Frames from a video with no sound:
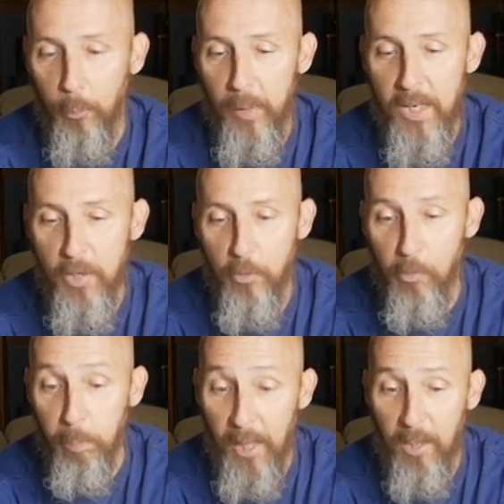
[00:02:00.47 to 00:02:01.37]
We
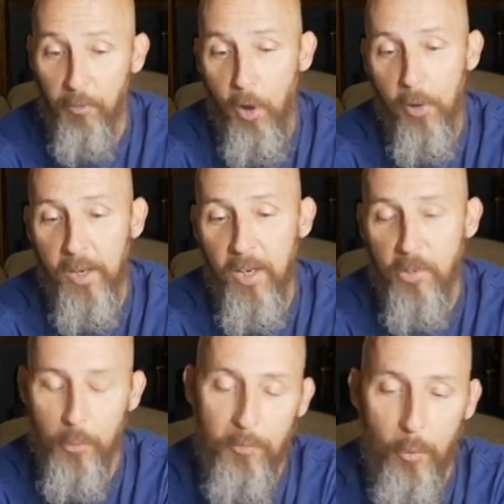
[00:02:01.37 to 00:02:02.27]
used black for our
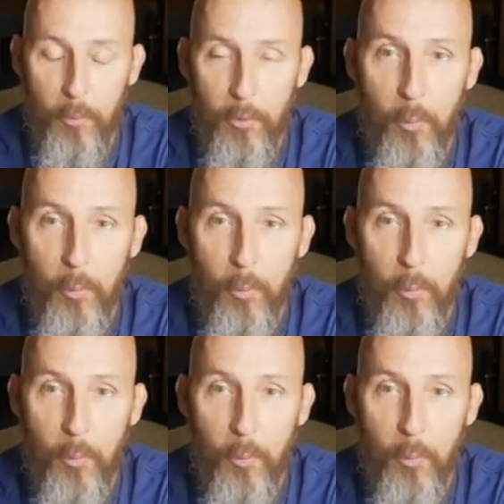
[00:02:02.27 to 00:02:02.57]
kits. We've toyed with